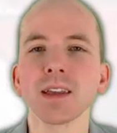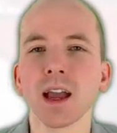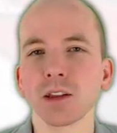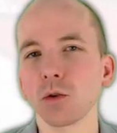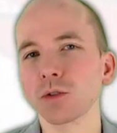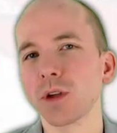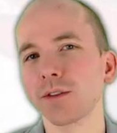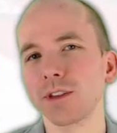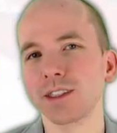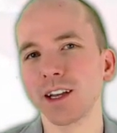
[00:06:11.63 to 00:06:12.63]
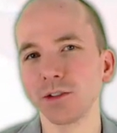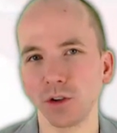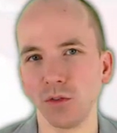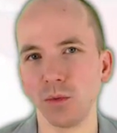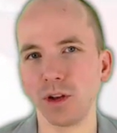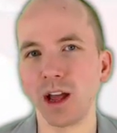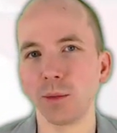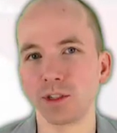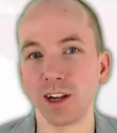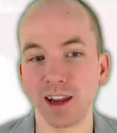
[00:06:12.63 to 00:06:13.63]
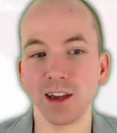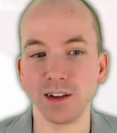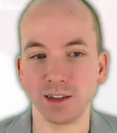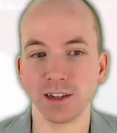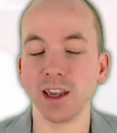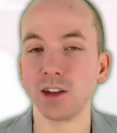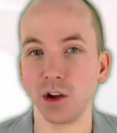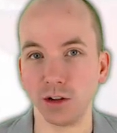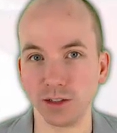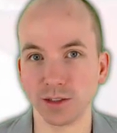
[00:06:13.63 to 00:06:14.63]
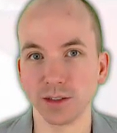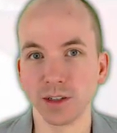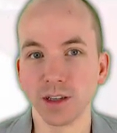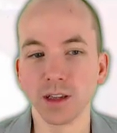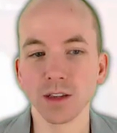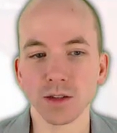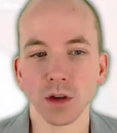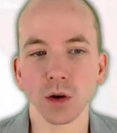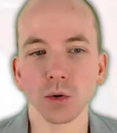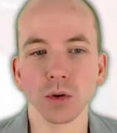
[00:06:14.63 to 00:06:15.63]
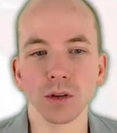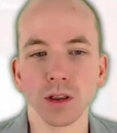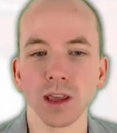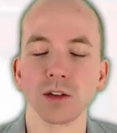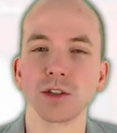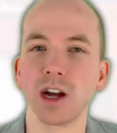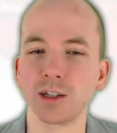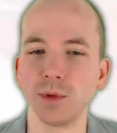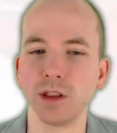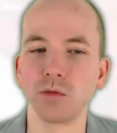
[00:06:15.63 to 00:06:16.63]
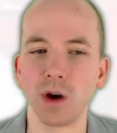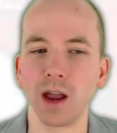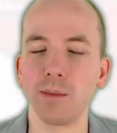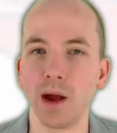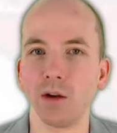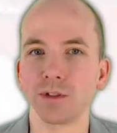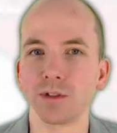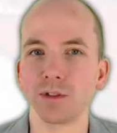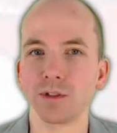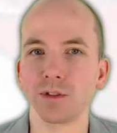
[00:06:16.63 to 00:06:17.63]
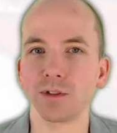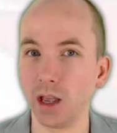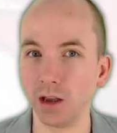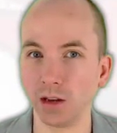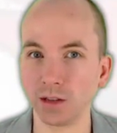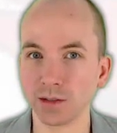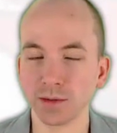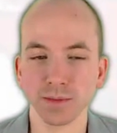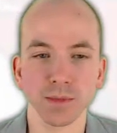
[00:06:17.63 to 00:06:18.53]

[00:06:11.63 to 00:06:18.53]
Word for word: And I'd also have to tell the government how much I earned in dollars so that they could charge me the right amount of tax on my earnings.